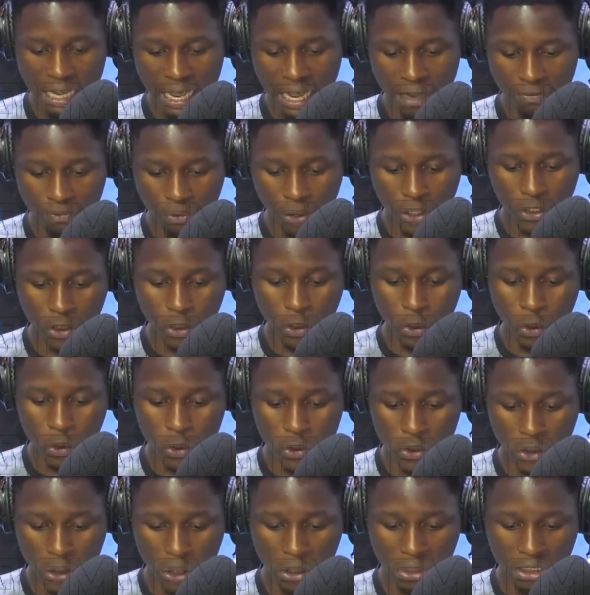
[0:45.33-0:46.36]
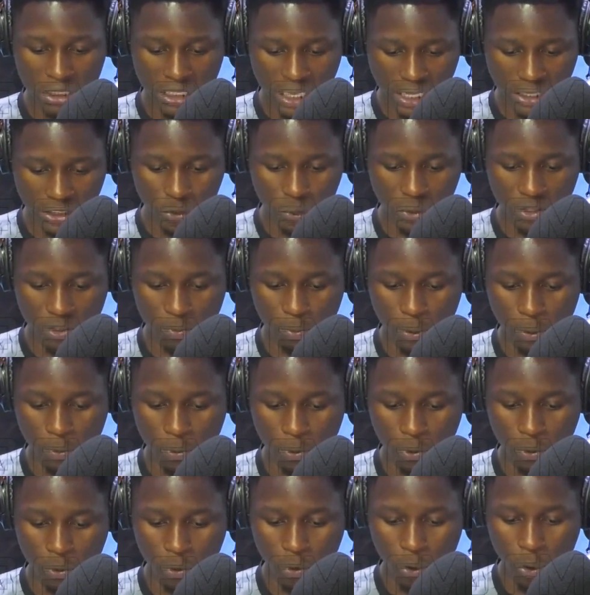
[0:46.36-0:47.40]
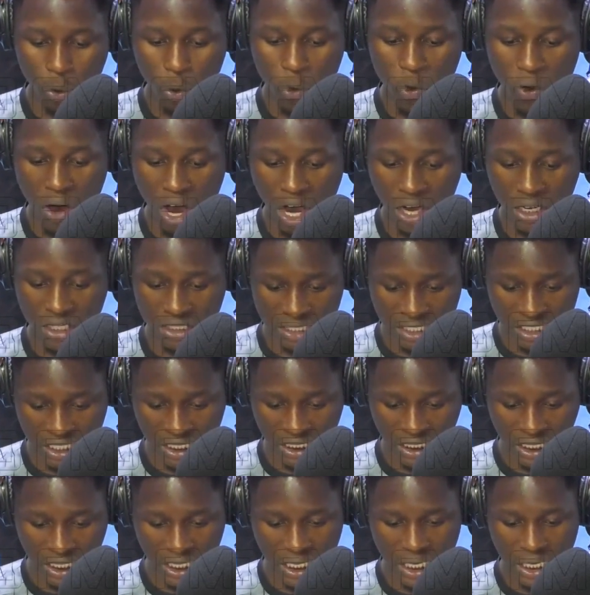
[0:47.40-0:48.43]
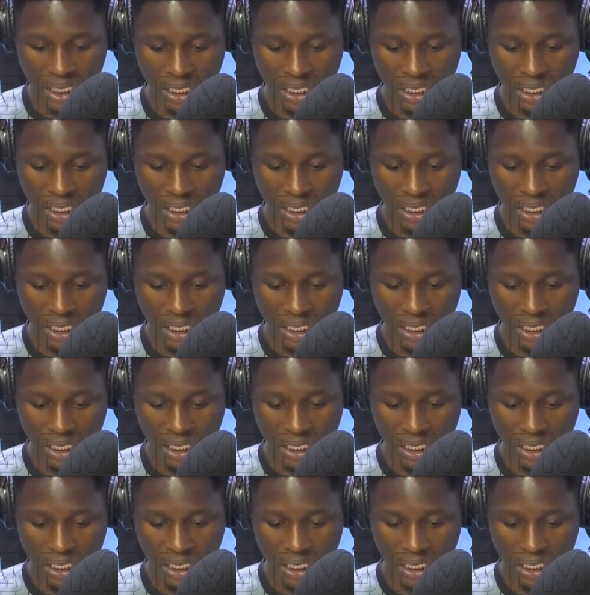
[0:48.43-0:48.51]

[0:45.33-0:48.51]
Avoid close contact with people who are sick.